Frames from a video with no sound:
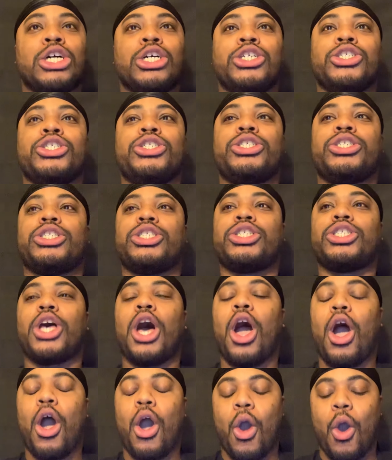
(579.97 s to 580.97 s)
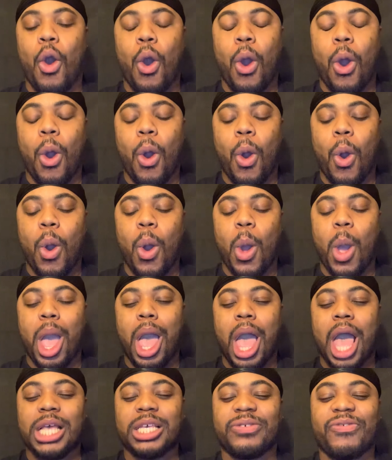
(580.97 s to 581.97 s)
So,
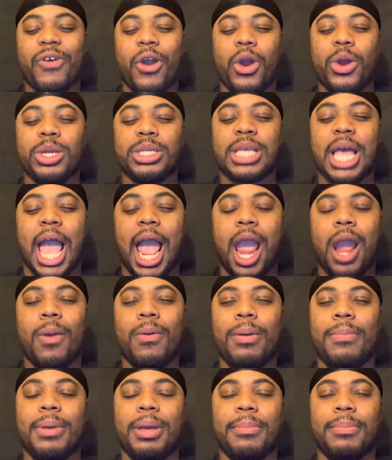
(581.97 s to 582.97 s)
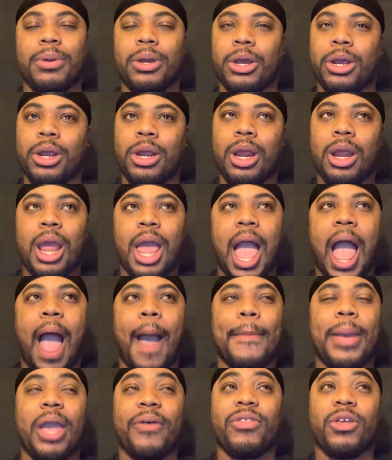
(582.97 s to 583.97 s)
as far as I remember,
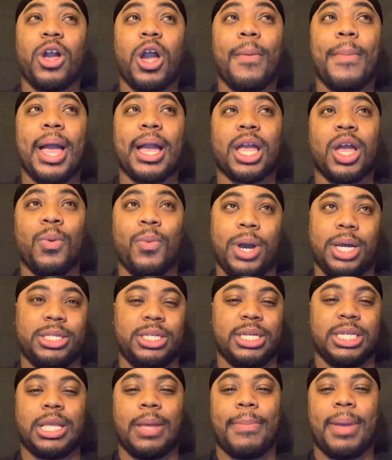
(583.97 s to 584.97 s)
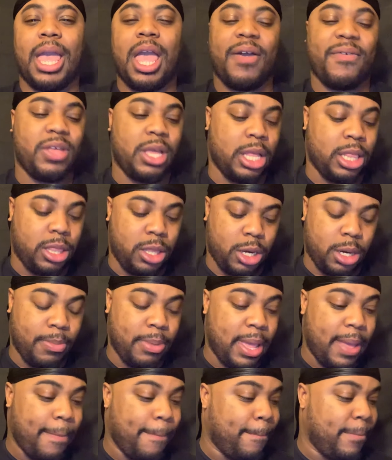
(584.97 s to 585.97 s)
I may have to go back and watch it because I might have it a little
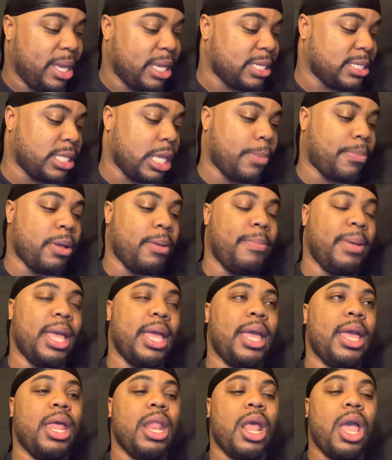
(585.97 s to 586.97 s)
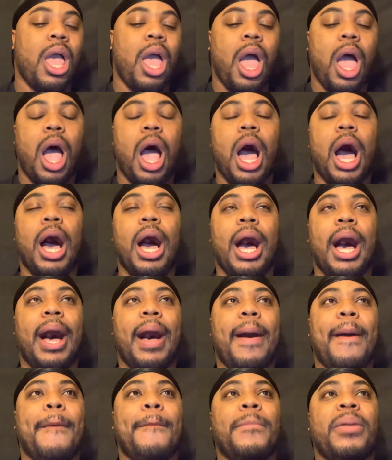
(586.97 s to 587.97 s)
bit mixed up a bit.
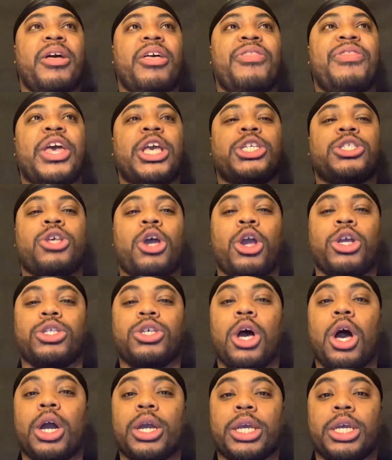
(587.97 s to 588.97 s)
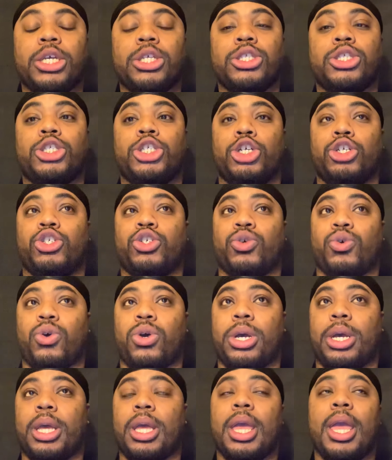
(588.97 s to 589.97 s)
They start talking to
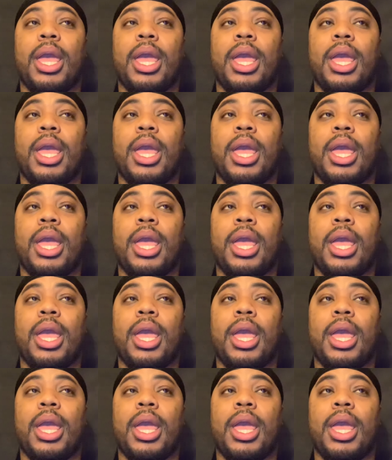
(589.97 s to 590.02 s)
Troy.